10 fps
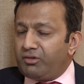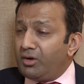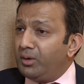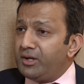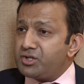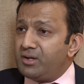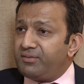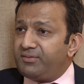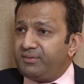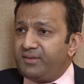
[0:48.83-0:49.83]
collation
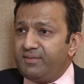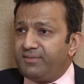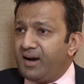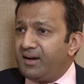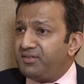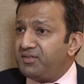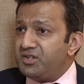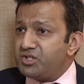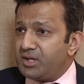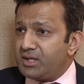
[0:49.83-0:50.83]
of 55,
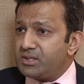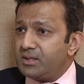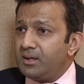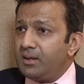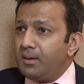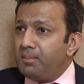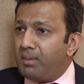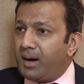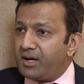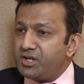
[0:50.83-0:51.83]
56
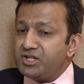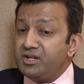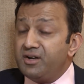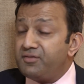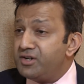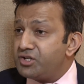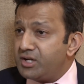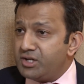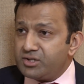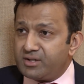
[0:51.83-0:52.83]
markets in different
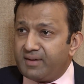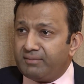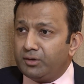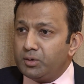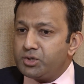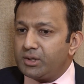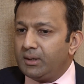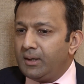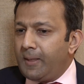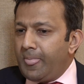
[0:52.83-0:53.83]
stages of evolution.
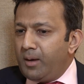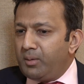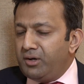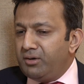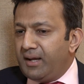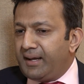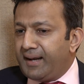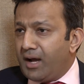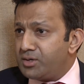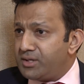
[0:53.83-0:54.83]
When you take
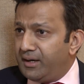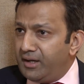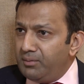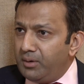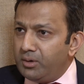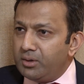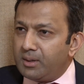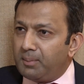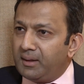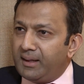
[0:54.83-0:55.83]
an outside in view, you
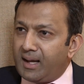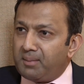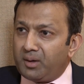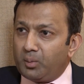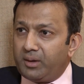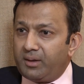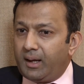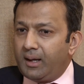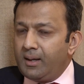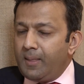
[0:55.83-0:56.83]
typically come in with
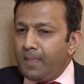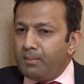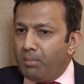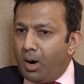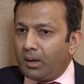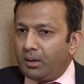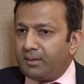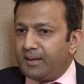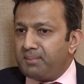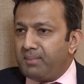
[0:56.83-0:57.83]
a model
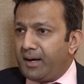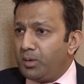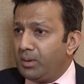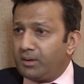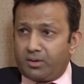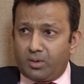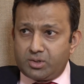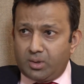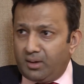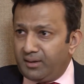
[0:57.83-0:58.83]
that might work
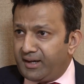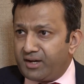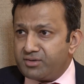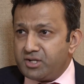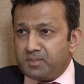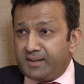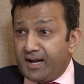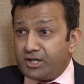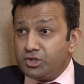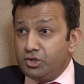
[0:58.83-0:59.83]
across all the countries, but
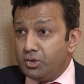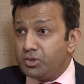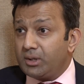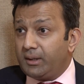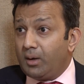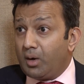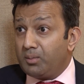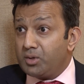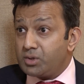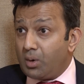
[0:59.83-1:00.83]
that's usually,
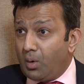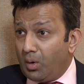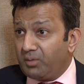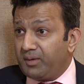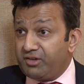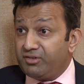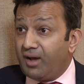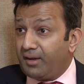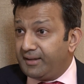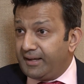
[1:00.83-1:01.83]
almost always,
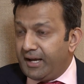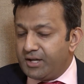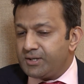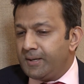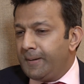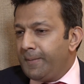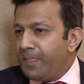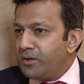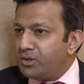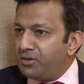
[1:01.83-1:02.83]
not the case.
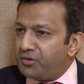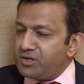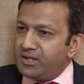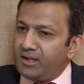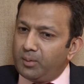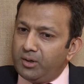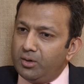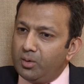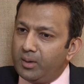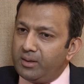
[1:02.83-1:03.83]
So the first thing that we
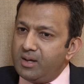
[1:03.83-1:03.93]
do with